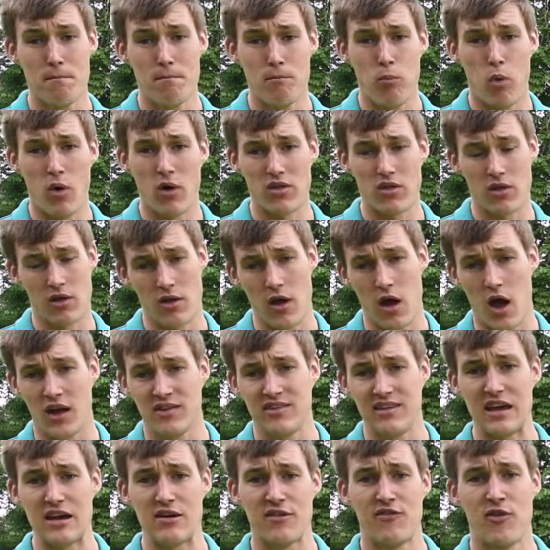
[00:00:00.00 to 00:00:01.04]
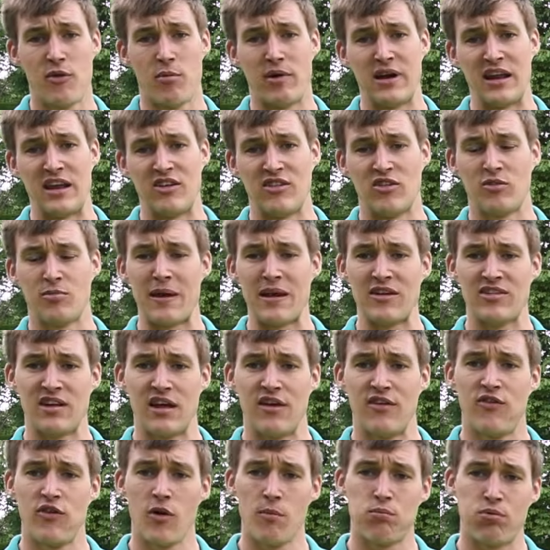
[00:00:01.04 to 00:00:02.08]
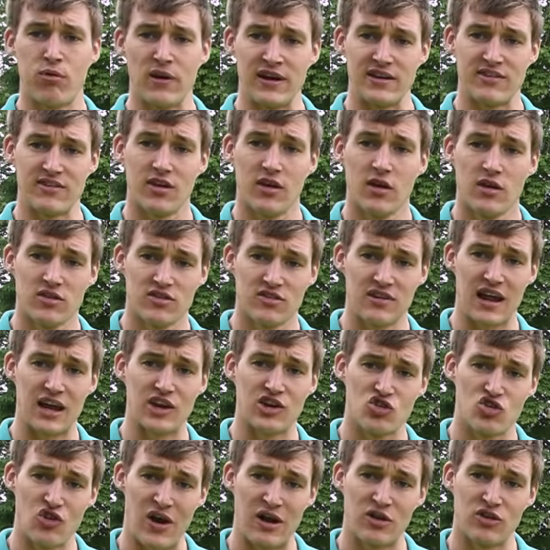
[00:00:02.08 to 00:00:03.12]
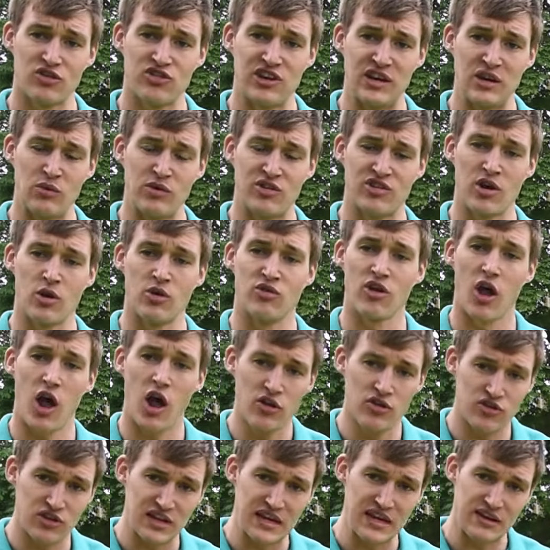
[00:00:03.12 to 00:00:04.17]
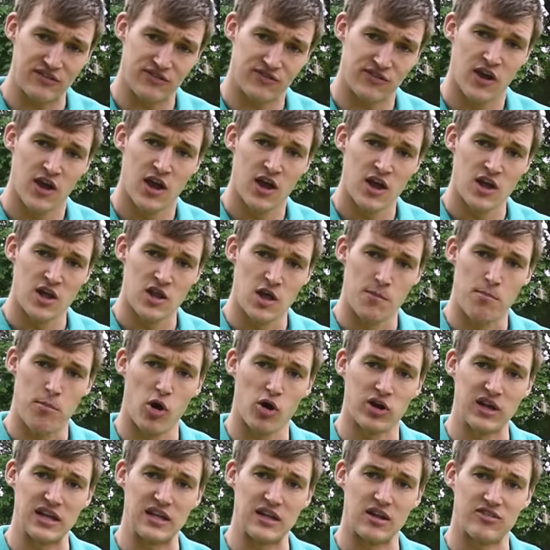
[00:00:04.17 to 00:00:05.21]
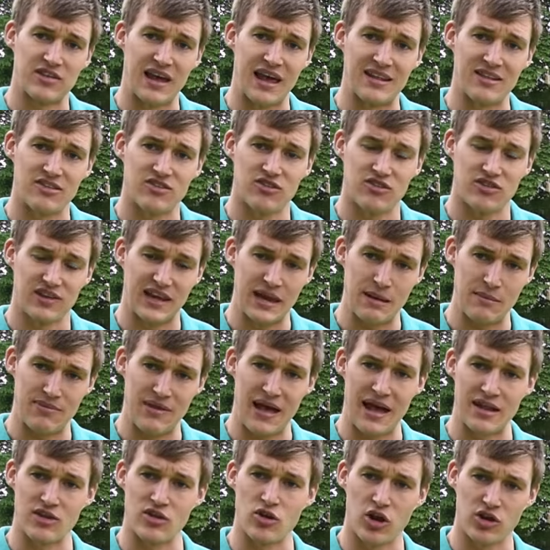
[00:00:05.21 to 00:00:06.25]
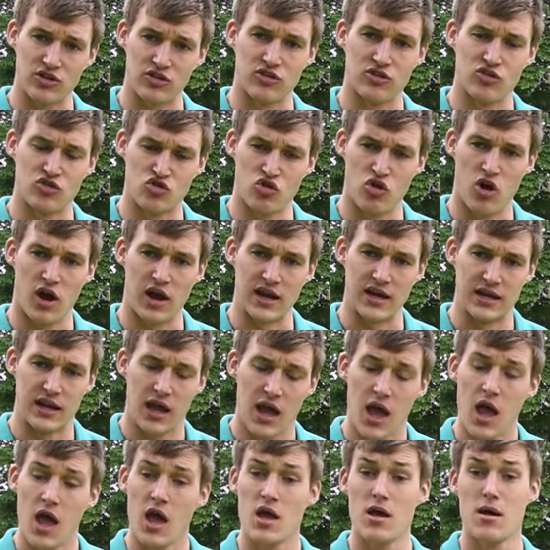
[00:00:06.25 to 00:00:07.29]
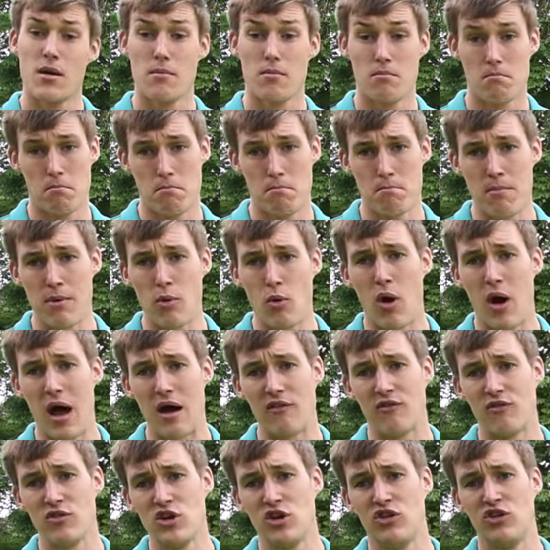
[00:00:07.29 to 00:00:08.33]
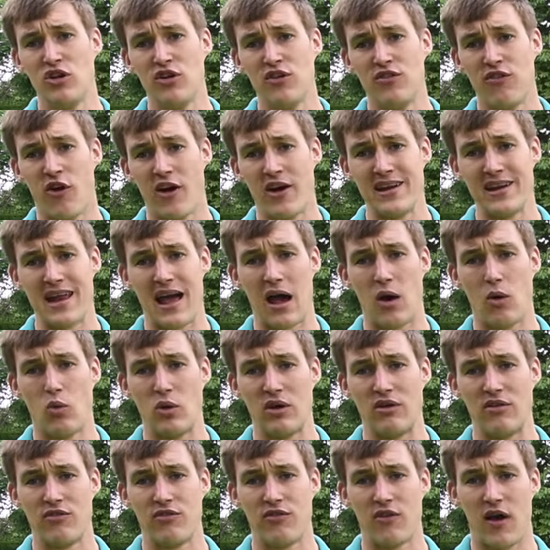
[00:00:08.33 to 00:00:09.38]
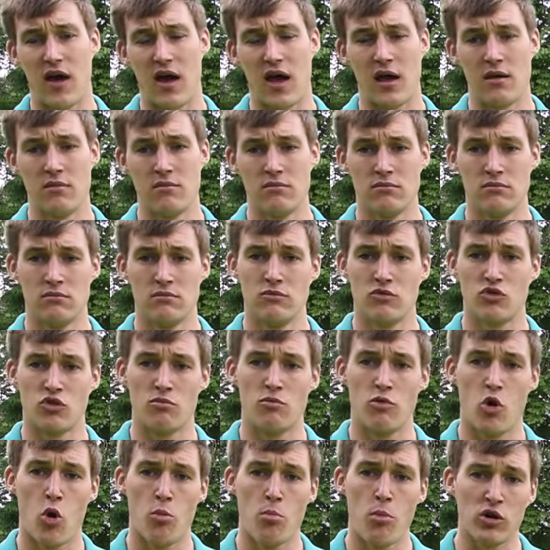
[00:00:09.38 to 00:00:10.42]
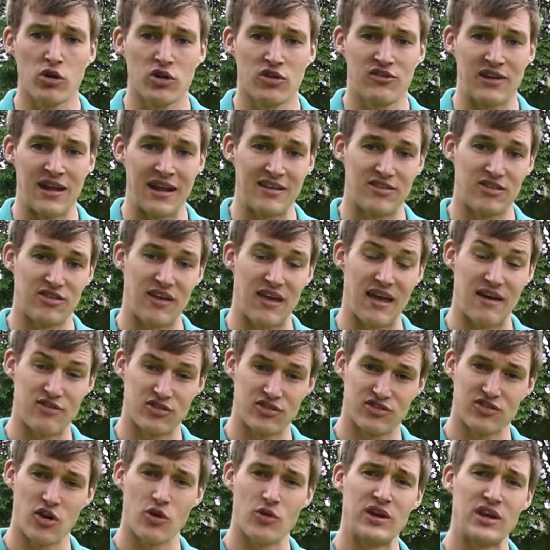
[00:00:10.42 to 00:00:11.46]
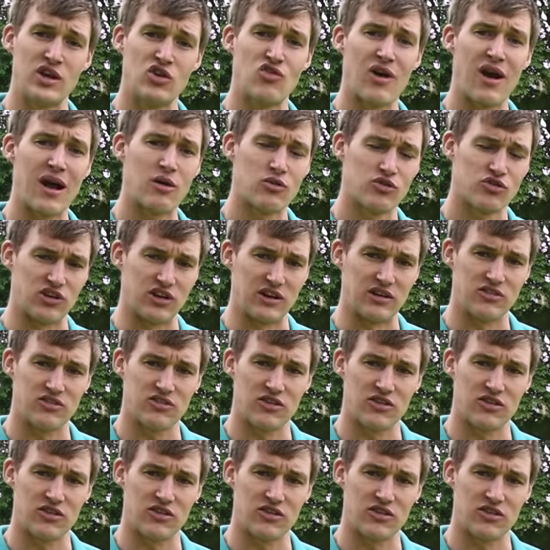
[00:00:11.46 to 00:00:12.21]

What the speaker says: What the idea of footprint is, it's basically a footprint / ground sheet which goes underneath the body of the tent to keep that nice and dry. But what you do find now with sort of more modern tents is they have a sewn-in ground sheet.